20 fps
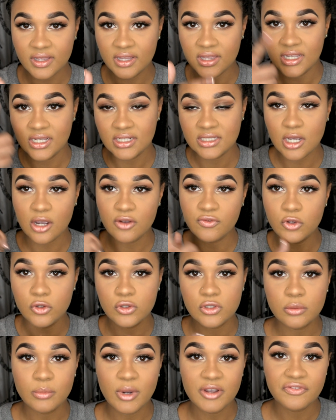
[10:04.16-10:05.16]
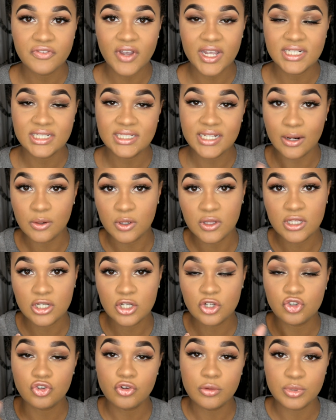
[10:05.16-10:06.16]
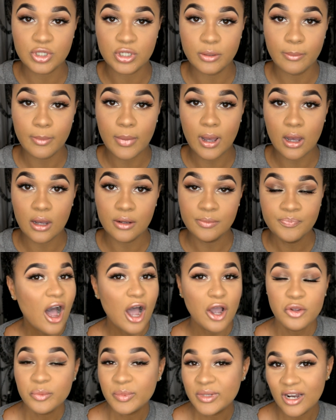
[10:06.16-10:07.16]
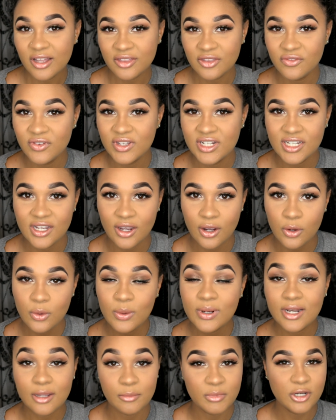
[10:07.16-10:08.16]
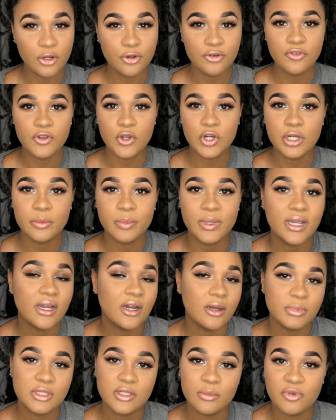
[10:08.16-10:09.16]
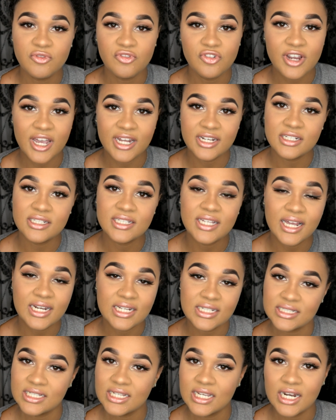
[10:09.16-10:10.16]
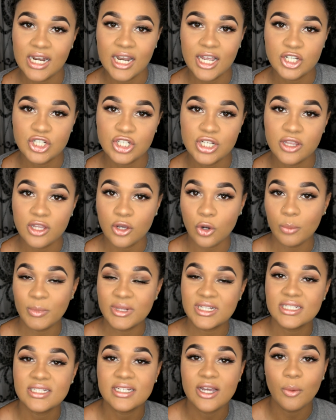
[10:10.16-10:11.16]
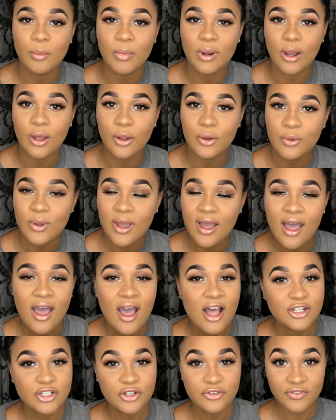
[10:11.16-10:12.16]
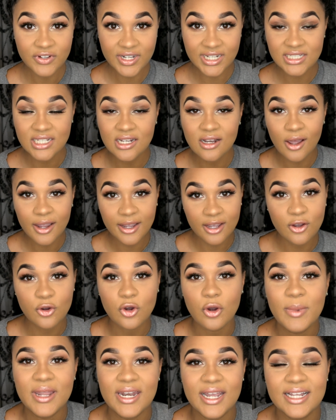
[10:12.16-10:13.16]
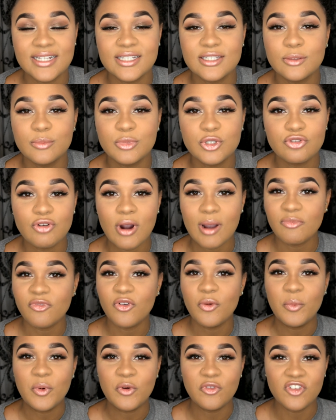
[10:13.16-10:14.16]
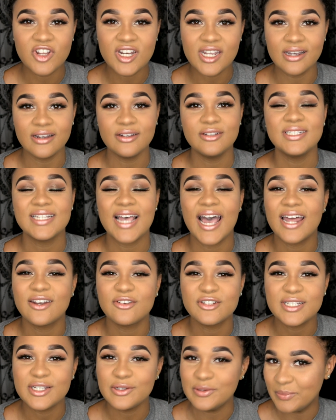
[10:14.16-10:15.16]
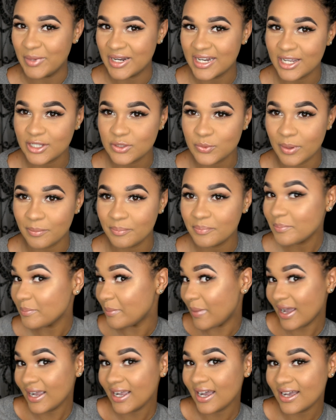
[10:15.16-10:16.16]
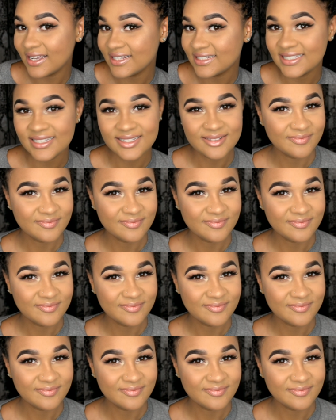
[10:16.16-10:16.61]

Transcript: other things that I've used on my face down in the description bar. I hope you liked the video. Let me know if you're going to pick up some of Rihanna's Galaxy collection in the comments down below. Don't forget to like, comment and subscribe for more videos, and I'll see you in my next one. Bye guys!